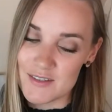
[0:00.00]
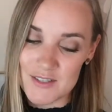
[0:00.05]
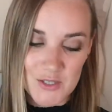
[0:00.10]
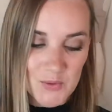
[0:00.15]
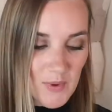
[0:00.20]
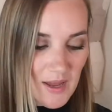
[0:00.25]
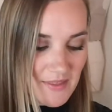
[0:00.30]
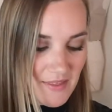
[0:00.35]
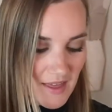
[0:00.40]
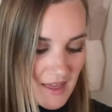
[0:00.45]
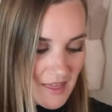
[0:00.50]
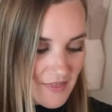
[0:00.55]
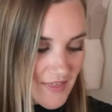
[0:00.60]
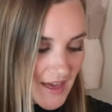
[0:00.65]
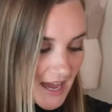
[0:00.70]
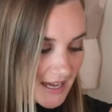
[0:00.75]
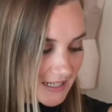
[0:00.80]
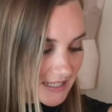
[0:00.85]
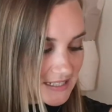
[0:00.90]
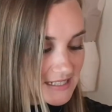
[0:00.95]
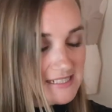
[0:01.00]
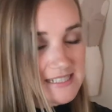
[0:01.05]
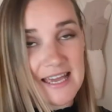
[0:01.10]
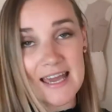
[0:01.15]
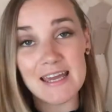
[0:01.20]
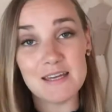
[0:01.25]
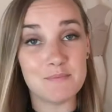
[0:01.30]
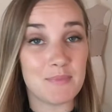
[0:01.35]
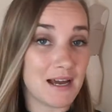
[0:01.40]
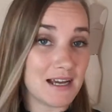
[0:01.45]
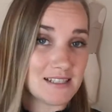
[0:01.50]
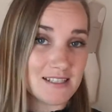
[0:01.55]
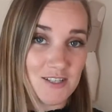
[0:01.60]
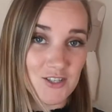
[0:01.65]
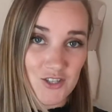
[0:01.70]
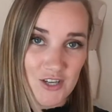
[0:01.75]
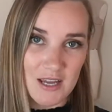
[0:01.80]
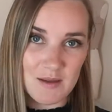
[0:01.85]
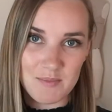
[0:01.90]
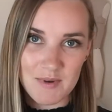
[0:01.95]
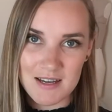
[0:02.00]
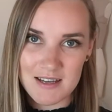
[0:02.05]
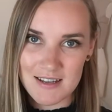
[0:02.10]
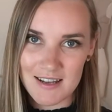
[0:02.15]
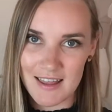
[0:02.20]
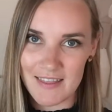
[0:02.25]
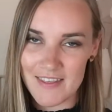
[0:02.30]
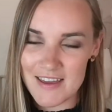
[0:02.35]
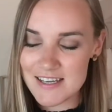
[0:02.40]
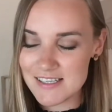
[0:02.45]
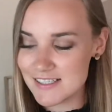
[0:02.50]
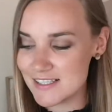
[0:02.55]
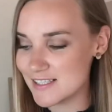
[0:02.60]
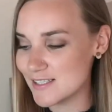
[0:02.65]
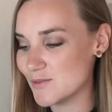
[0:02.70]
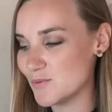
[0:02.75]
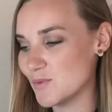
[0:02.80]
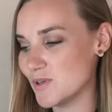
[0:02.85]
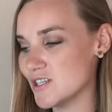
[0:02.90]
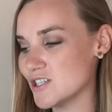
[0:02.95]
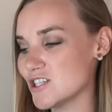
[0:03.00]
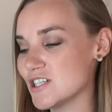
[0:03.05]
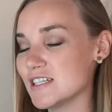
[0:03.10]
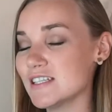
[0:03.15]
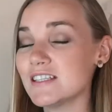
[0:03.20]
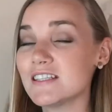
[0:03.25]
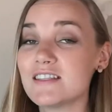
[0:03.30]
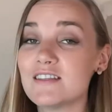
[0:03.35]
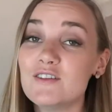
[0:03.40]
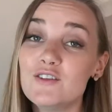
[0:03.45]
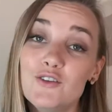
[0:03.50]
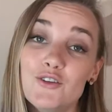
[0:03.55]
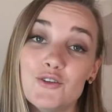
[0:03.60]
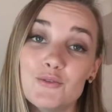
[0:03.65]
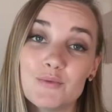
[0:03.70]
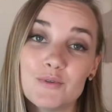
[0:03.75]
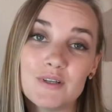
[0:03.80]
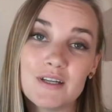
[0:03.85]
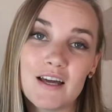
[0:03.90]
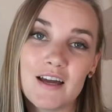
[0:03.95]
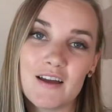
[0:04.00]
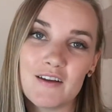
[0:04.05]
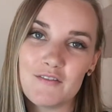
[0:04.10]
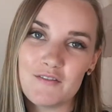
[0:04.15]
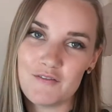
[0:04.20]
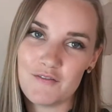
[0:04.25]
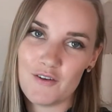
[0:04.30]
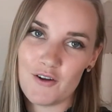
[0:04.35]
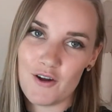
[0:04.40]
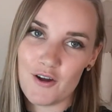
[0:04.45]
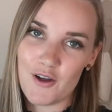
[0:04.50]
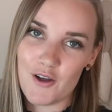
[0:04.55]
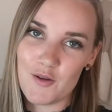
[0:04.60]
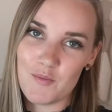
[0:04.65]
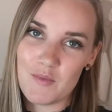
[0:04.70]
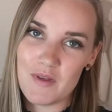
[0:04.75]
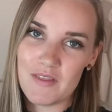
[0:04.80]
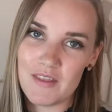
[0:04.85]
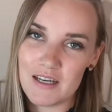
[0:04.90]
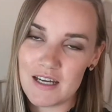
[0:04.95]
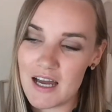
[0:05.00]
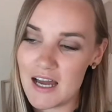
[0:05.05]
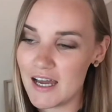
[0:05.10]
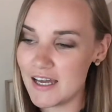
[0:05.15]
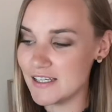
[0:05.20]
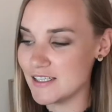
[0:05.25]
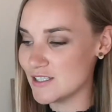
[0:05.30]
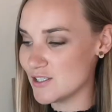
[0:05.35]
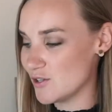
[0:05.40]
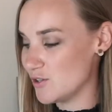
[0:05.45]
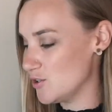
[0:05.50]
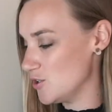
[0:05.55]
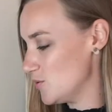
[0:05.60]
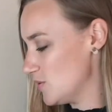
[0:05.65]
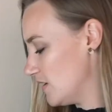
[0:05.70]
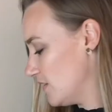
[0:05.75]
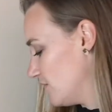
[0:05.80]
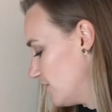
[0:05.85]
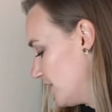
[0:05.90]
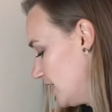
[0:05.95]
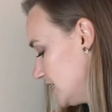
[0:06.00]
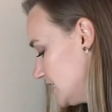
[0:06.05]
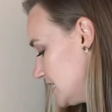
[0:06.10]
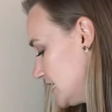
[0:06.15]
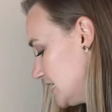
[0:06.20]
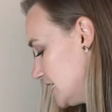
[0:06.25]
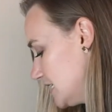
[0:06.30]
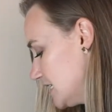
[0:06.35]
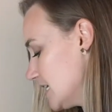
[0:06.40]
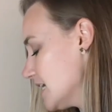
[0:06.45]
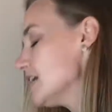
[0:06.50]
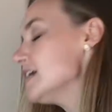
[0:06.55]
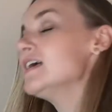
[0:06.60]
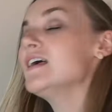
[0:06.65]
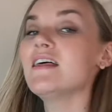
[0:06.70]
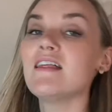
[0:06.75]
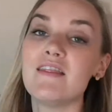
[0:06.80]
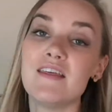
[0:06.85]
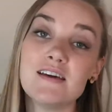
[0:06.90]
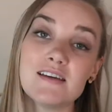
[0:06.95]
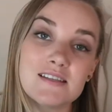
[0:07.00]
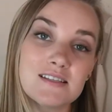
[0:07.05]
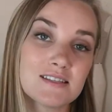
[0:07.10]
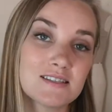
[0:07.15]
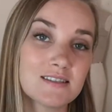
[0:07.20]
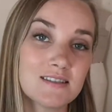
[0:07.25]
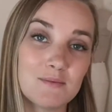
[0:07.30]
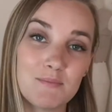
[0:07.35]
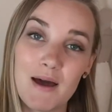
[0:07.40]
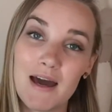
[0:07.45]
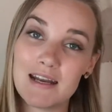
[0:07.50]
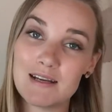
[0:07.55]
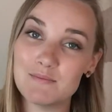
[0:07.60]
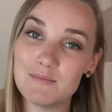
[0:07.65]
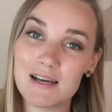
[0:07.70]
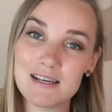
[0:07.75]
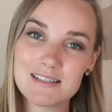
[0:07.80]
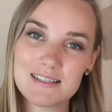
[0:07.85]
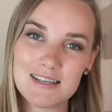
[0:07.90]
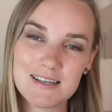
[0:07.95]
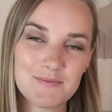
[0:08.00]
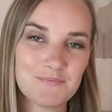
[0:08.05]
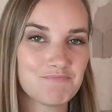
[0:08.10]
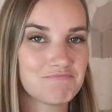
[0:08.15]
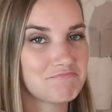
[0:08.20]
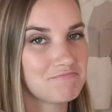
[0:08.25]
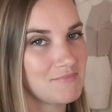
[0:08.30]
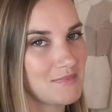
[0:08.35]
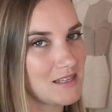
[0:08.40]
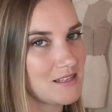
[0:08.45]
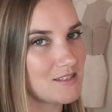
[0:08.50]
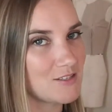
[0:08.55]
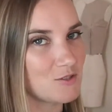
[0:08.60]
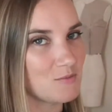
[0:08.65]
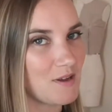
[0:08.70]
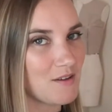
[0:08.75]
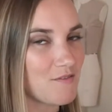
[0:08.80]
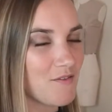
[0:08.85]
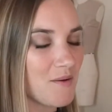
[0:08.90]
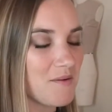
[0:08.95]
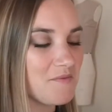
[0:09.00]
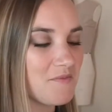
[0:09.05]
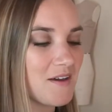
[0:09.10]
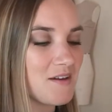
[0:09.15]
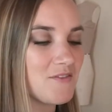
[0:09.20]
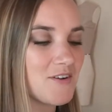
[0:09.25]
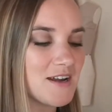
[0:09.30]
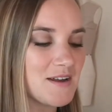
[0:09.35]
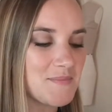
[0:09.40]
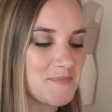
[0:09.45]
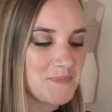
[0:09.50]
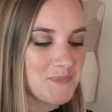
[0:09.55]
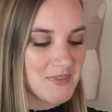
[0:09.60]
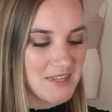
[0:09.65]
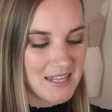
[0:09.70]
So whether that is a pattern shaper like this, which is the new ruler from the guys who invented this, the Pattern Master, still my fan favorite,